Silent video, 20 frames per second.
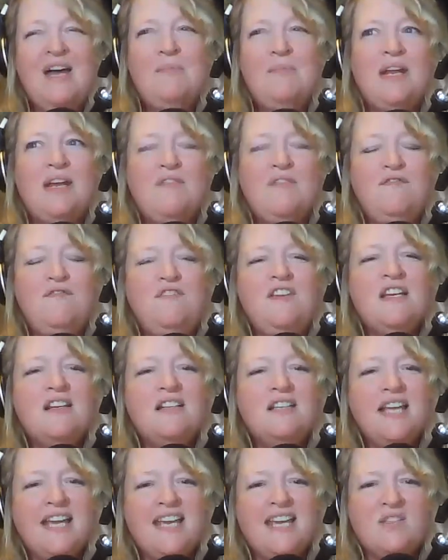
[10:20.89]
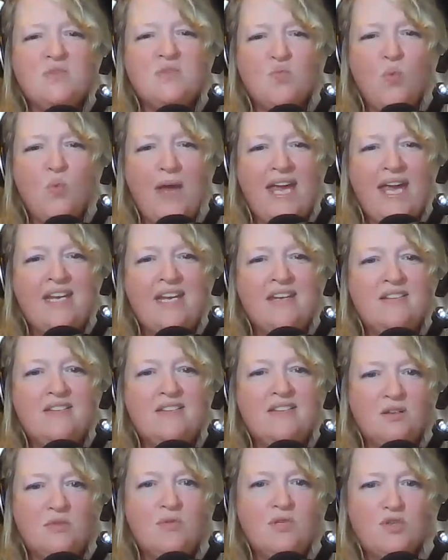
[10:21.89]
but I feel like it's weighted
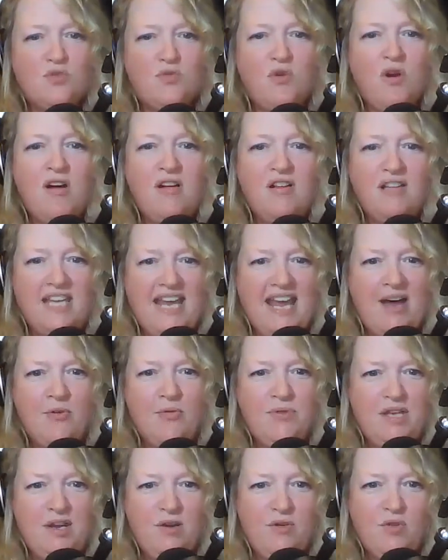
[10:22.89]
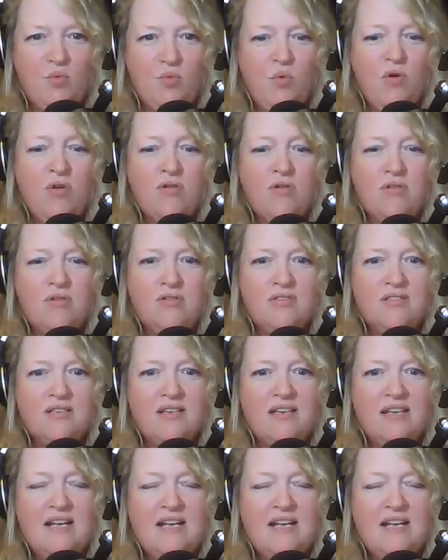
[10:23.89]
so strongly out there in the world